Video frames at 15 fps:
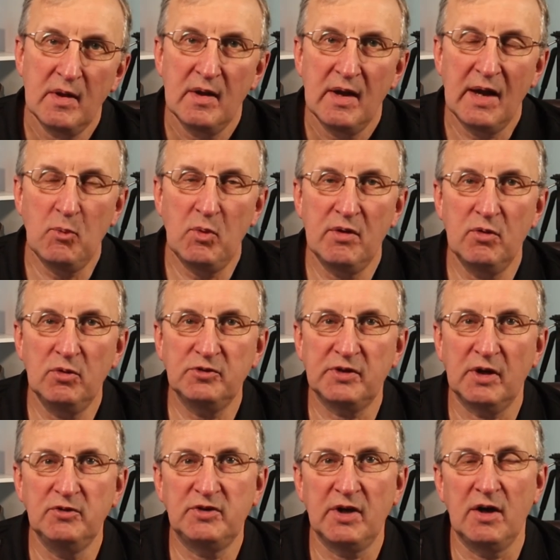And we're
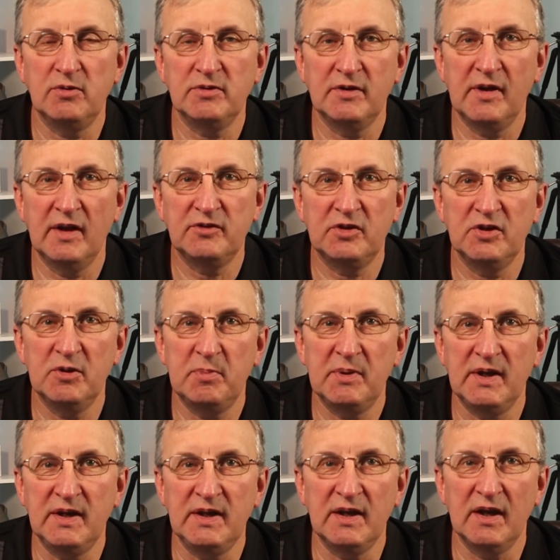also told that there's going to
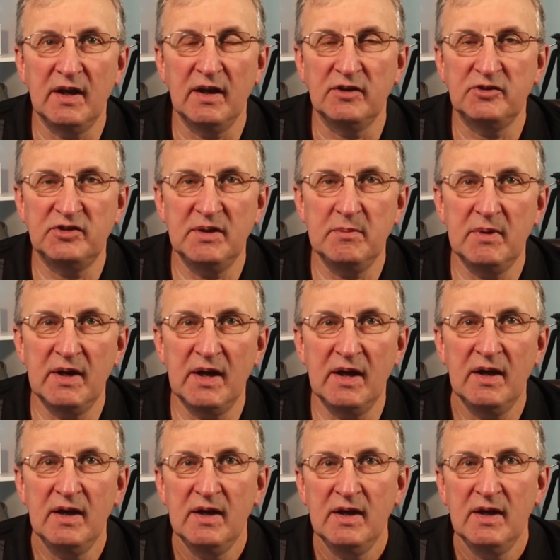be a
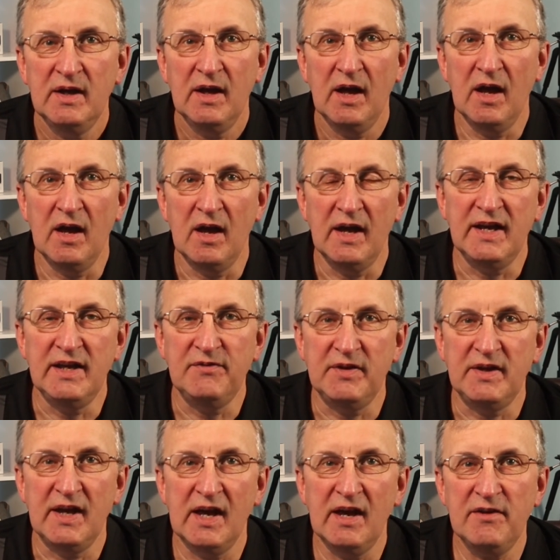similar
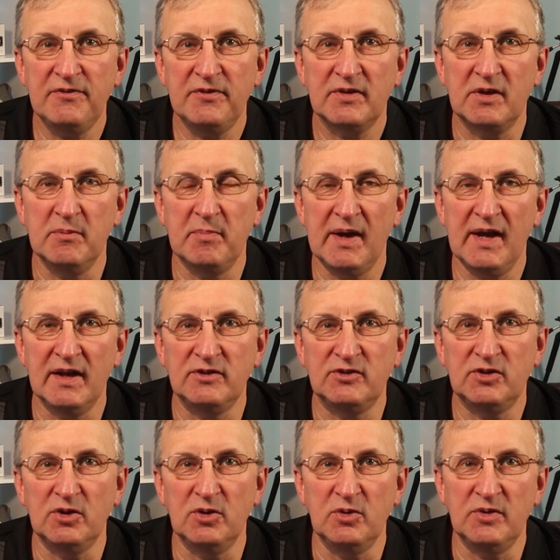EVF compared
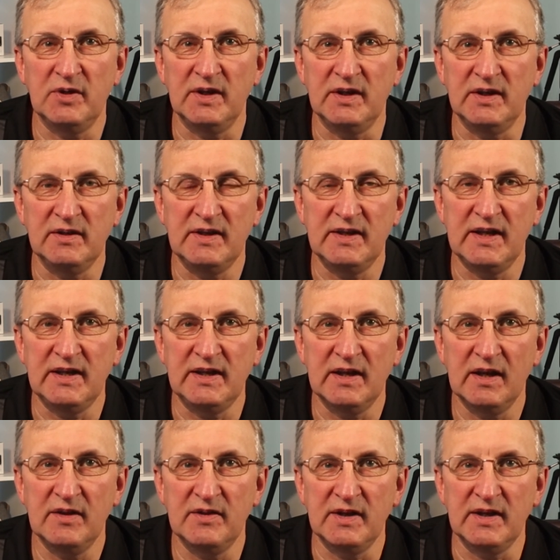to the
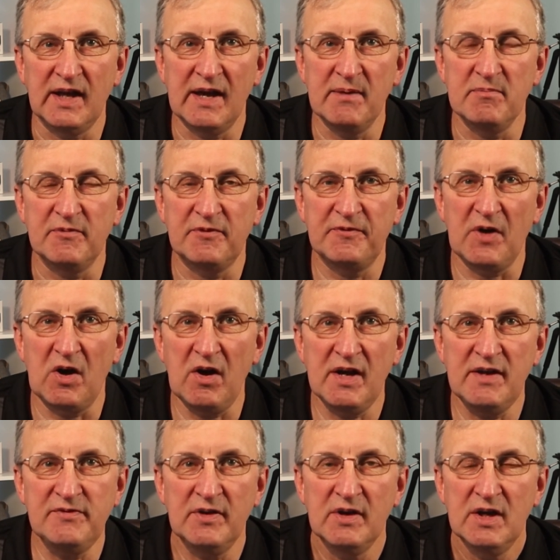
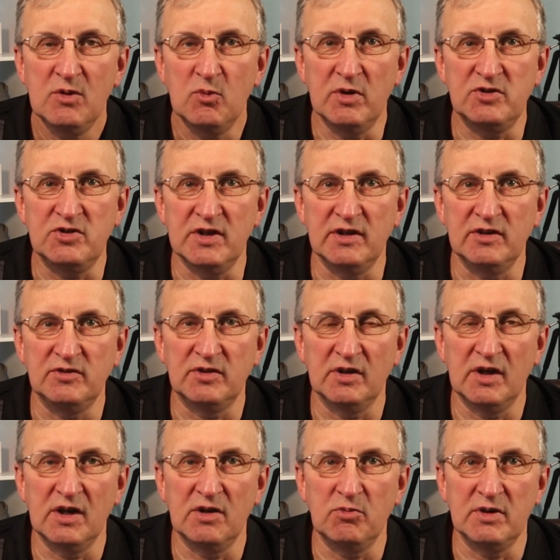M5, which is
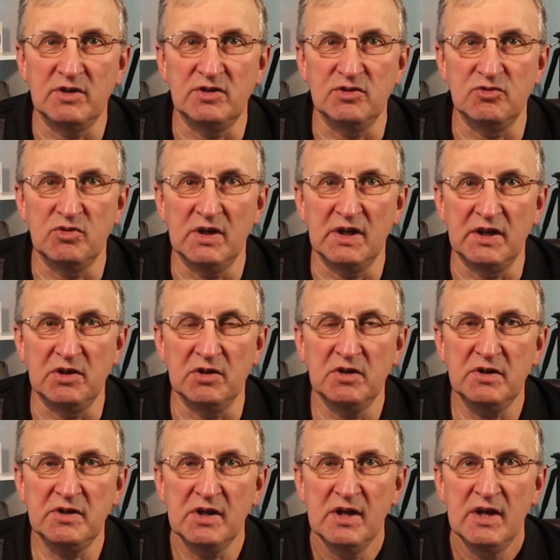really
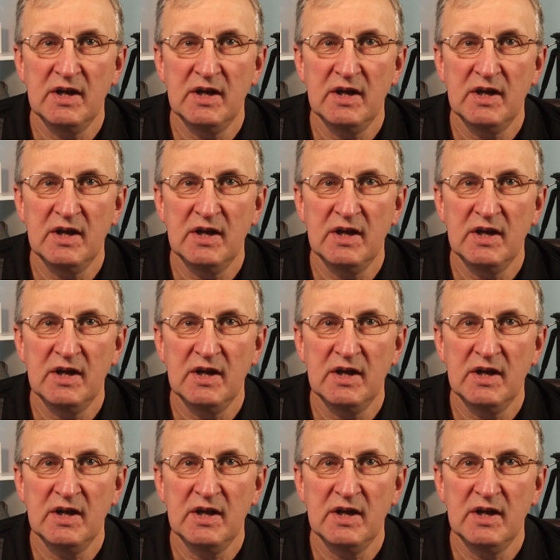good,